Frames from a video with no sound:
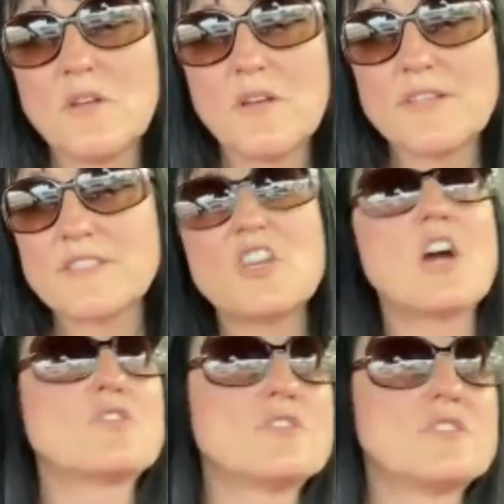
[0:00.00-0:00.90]
as a
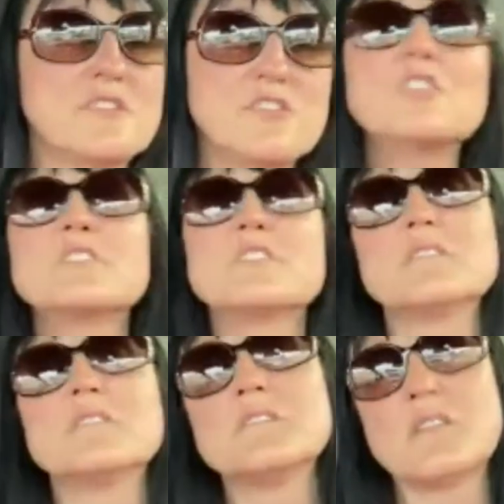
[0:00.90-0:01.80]
doctors, as a
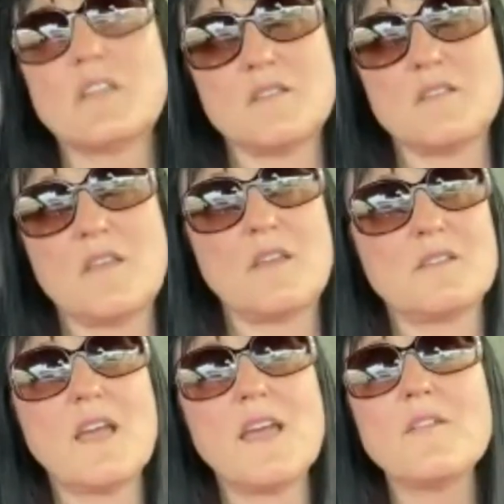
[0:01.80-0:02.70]
nurses, as
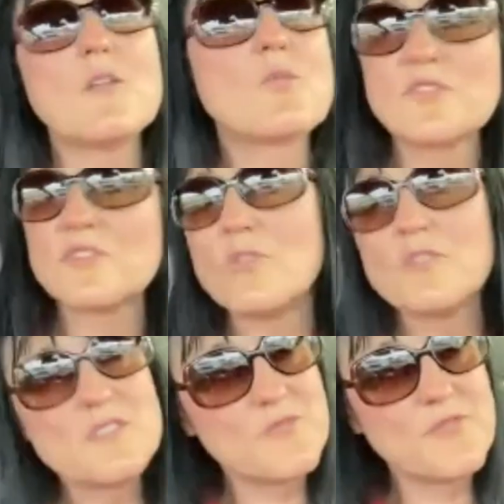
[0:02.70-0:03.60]
I work with all
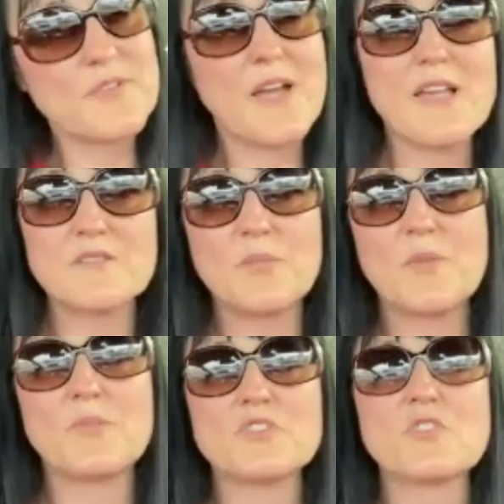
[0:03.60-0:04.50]
these different kinds of
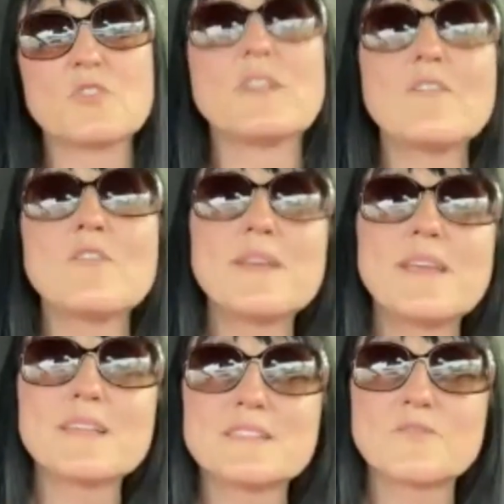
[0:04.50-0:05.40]
people. So
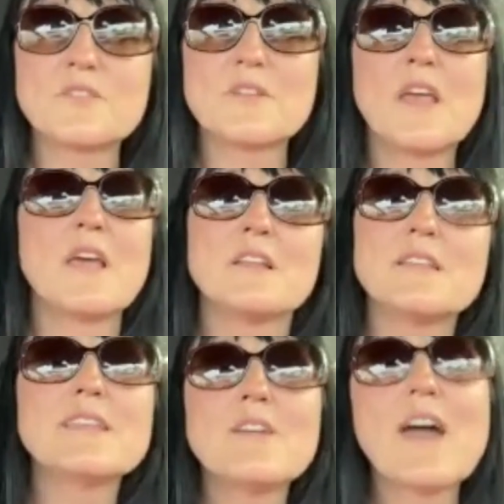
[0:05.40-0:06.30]
everybody has different,
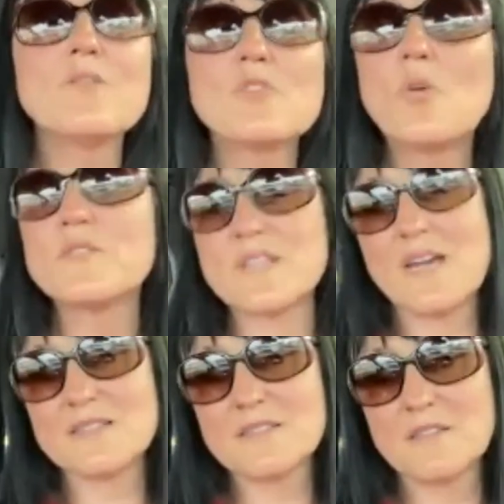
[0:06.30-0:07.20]
I would always
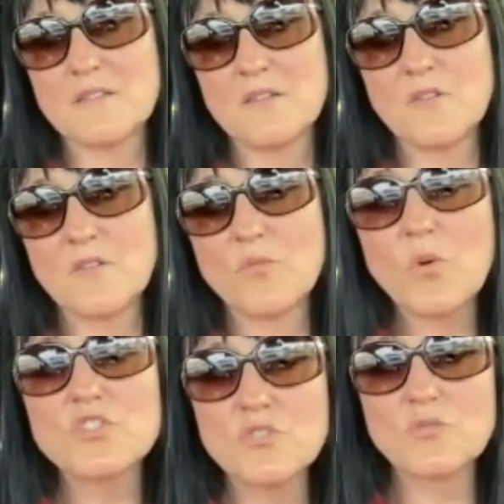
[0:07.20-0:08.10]
ask,
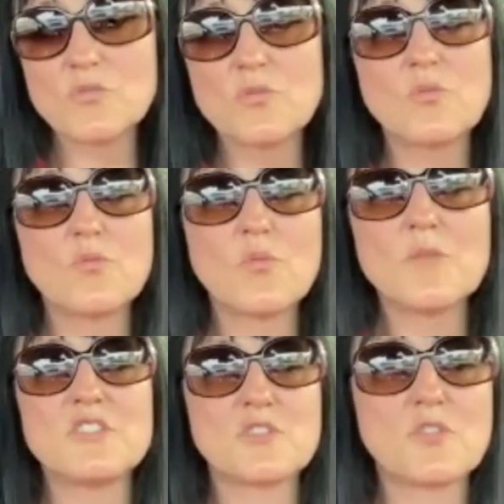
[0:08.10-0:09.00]
what do you
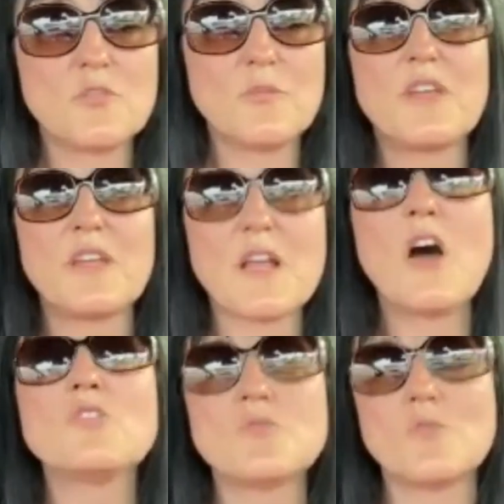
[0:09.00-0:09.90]
want me to communicate?
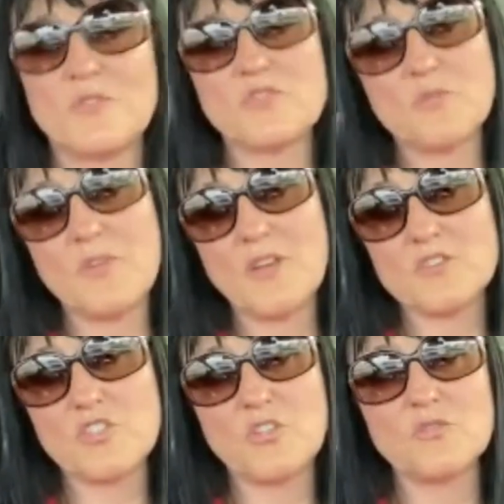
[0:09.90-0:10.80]
How do you want me to
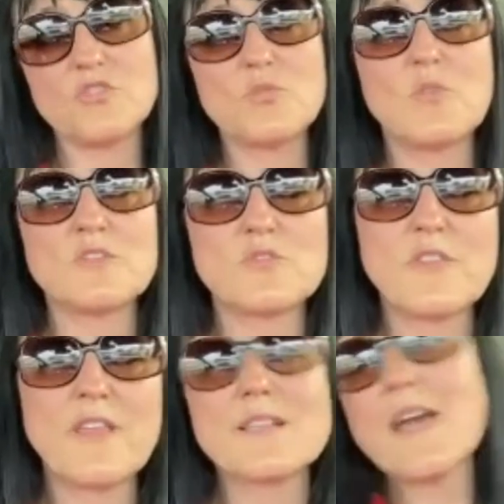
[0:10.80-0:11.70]
communicate to you? Do you want to
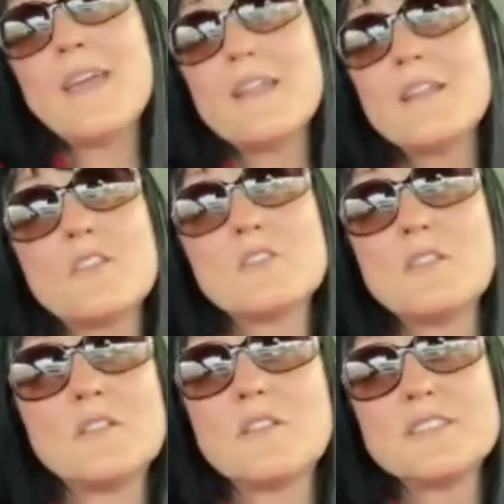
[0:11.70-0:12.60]
text? I had
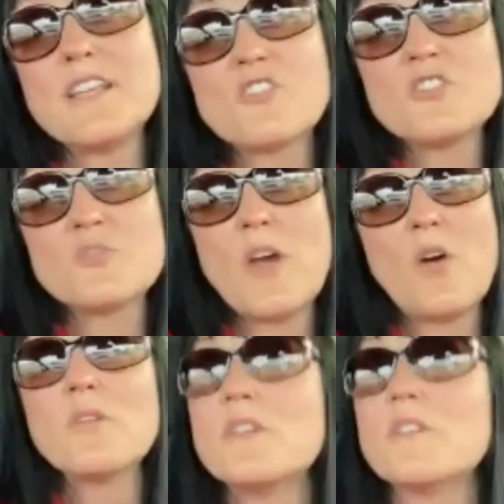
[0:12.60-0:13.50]
transactions where I
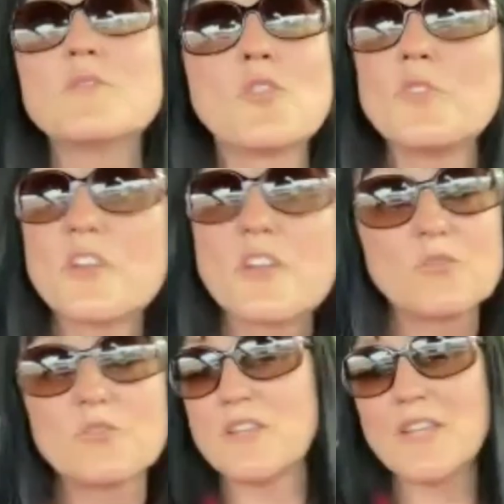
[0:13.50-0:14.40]
only
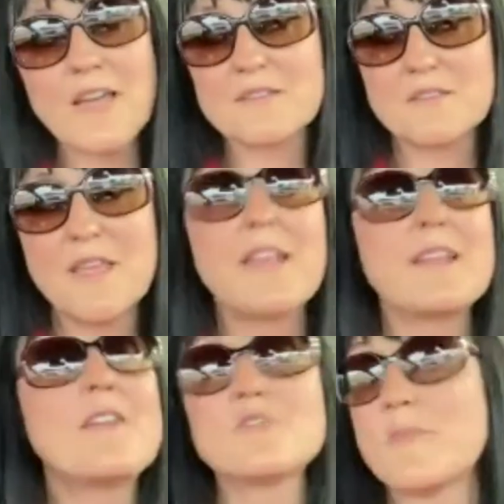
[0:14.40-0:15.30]
communicated with a text, and
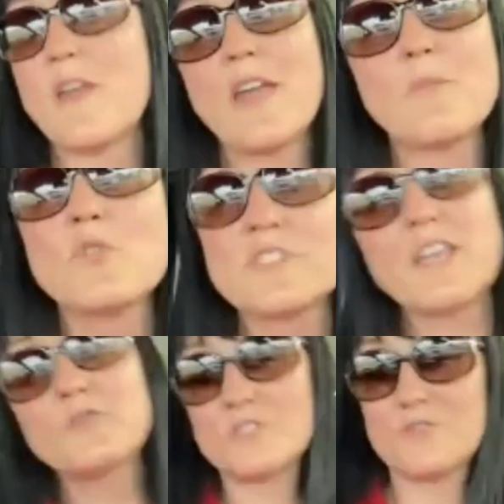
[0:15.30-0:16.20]
that was my most
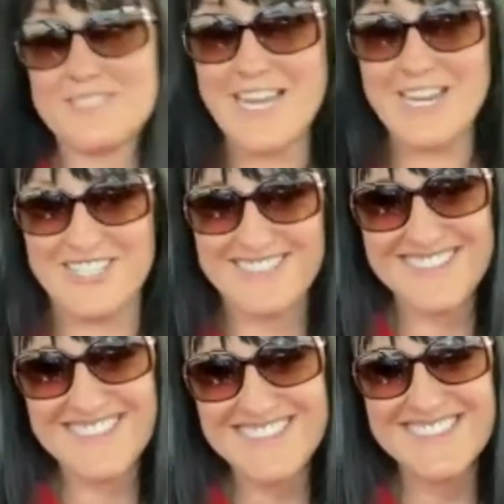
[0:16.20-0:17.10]
hateful
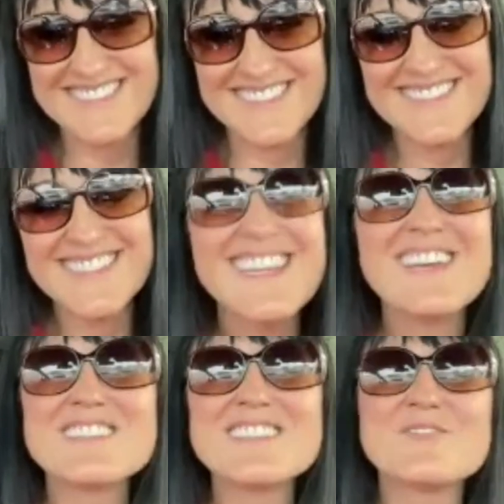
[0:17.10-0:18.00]
transactions
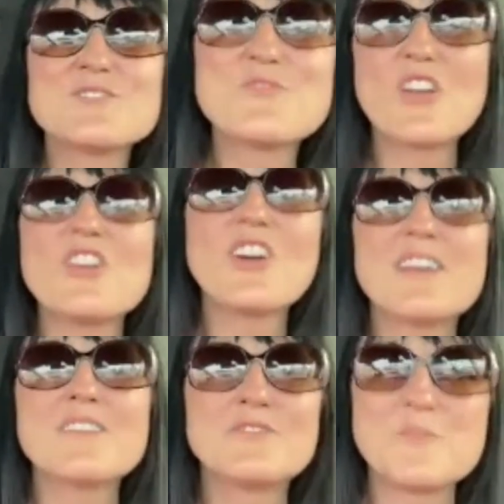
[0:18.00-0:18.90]
because it was very
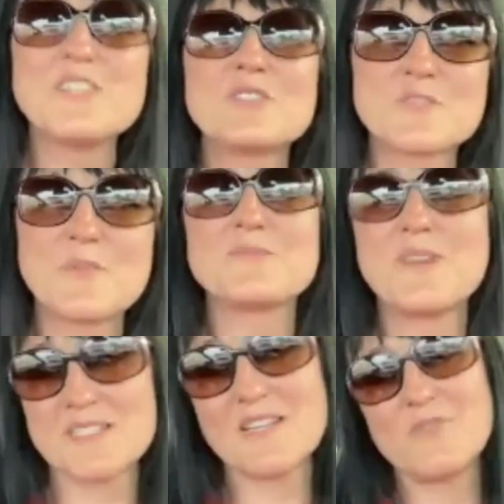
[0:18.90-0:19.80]
hard for me to express
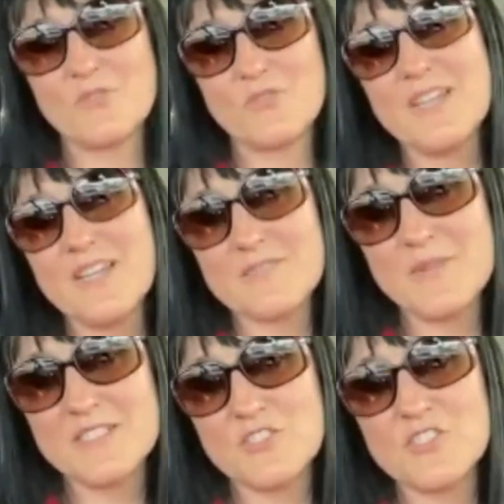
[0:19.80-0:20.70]
myself through a text
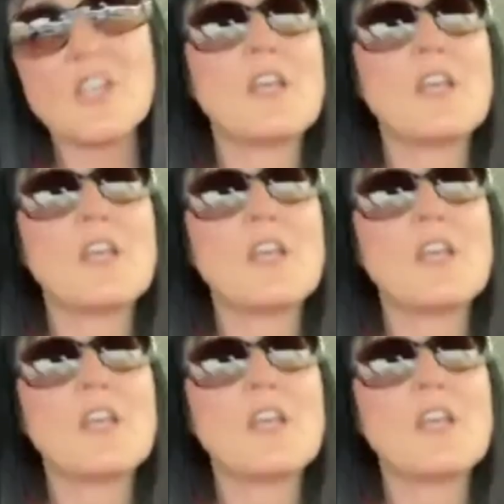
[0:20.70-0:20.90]
message.